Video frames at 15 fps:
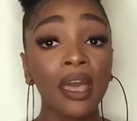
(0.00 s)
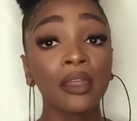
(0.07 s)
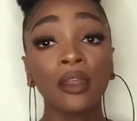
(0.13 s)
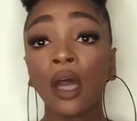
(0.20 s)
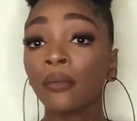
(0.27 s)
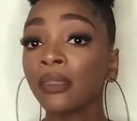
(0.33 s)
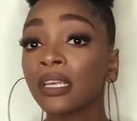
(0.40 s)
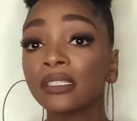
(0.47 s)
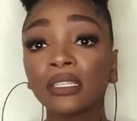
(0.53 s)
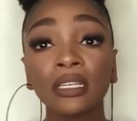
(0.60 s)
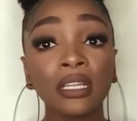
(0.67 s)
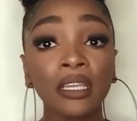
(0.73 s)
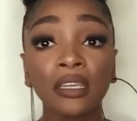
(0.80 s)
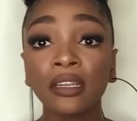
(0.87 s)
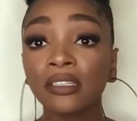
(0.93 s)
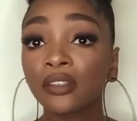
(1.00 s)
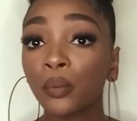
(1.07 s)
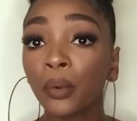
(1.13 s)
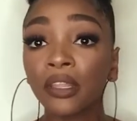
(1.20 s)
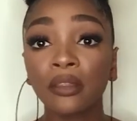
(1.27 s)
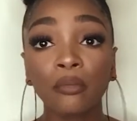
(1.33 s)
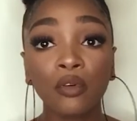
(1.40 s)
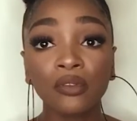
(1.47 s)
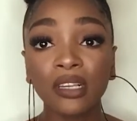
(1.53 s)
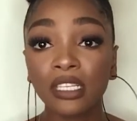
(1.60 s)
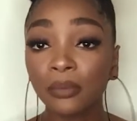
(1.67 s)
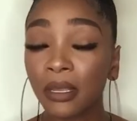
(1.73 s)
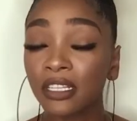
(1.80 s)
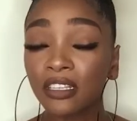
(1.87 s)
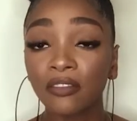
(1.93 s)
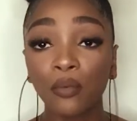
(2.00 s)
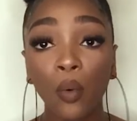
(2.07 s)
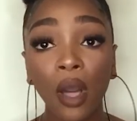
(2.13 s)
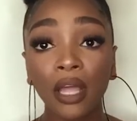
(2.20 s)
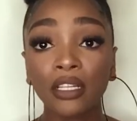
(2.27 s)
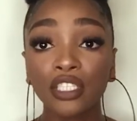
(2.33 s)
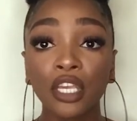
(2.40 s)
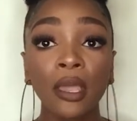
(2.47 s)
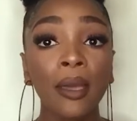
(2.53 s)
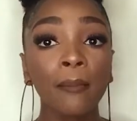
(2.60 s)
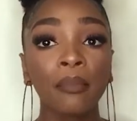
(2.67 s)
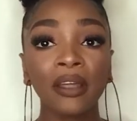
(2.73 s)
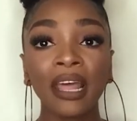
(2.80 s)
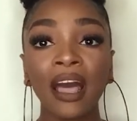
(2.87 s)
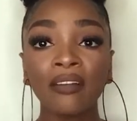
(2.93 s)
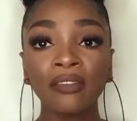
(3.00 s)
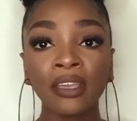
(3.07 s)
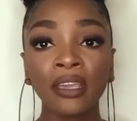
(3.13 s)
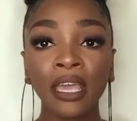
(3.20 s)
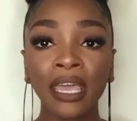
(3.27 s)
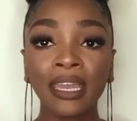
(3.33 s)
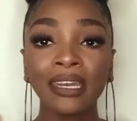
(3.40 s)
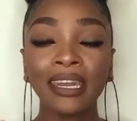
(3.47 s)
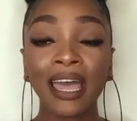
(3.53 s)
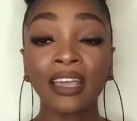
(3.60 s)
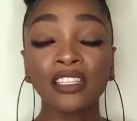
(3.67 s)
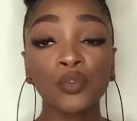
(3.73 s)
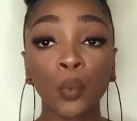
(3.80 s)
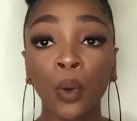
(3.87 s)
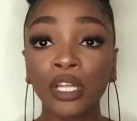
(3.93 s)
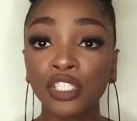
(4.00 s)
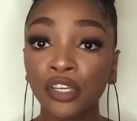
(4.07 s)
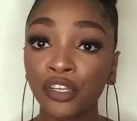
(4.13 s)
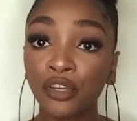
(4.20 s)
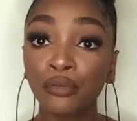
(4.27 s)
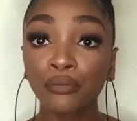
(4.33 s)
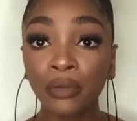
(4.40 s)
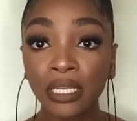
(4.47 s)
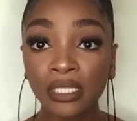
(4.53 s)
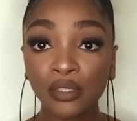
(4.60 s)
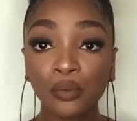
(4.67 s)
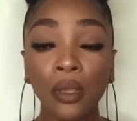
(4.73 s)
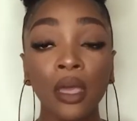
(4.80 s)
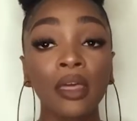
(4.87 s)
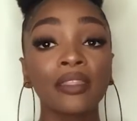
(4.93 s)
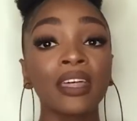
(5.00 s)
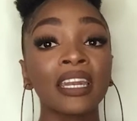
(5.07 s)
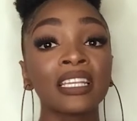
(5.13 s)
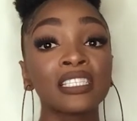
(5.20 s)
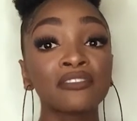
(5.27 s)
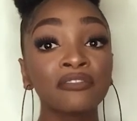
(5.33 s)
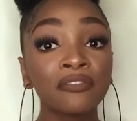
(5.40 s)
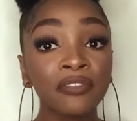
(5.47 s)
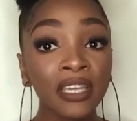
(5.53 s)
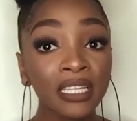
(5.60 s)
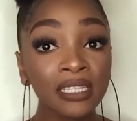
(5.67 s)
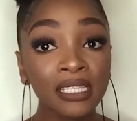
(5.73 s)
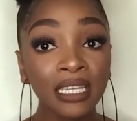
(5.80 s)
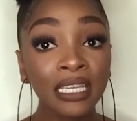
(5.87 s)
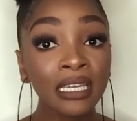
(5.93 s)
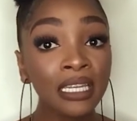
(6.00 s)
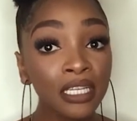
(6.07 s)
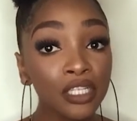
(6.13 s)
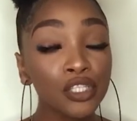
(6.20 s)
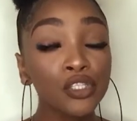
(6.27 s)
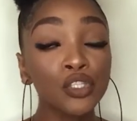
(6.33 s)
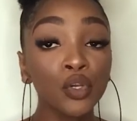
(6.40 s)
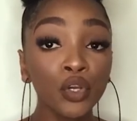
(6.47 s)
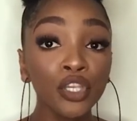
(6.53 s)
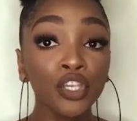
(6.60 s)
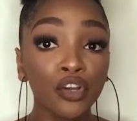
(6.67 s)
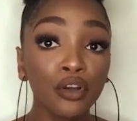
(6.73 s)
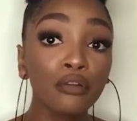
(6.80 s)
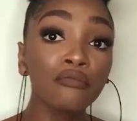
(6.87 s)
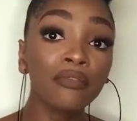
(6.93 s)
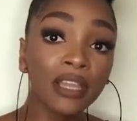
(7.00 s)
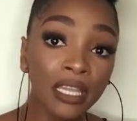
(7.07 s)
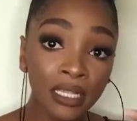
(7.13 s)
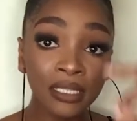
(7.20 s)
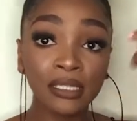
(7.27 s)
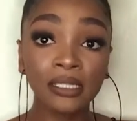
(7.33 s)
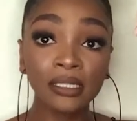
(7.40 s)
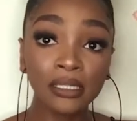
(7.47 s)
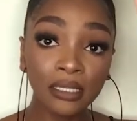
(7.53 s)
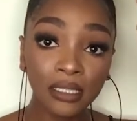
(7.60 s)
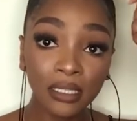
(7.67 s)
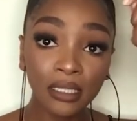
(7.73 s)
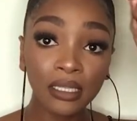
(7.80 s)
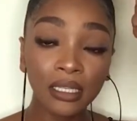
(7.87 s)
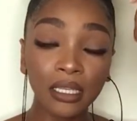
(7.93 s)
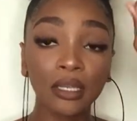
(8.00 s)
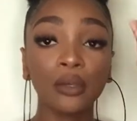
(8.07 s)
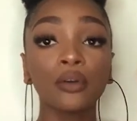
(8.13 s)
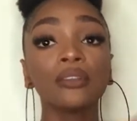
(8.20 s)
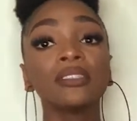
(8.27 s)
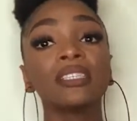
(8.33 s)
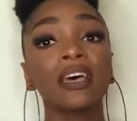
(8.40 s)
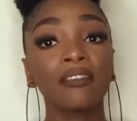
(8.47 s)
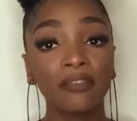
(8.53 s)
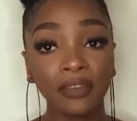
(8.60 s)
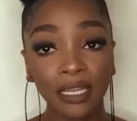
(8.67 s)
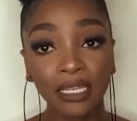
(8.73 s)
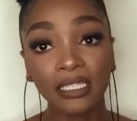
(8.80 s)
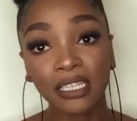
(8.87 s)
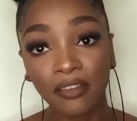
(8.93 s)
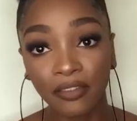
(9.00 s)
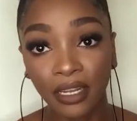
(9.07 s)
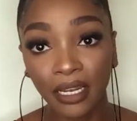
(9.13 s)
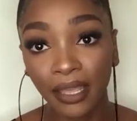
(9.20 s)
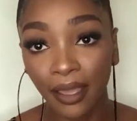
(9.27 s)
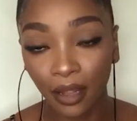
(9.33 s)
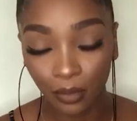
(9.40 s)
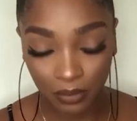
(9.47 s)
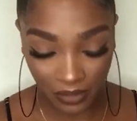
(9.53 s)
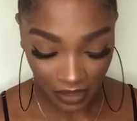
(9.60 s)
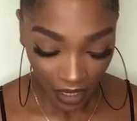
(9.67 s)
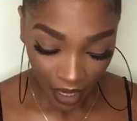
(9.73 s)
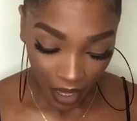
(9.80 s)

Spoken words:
Now, I'm not saying that you need to wear the most expensive watch, but having a nice watch on your wrist that is fitted to your wrist, you know, definitely helps.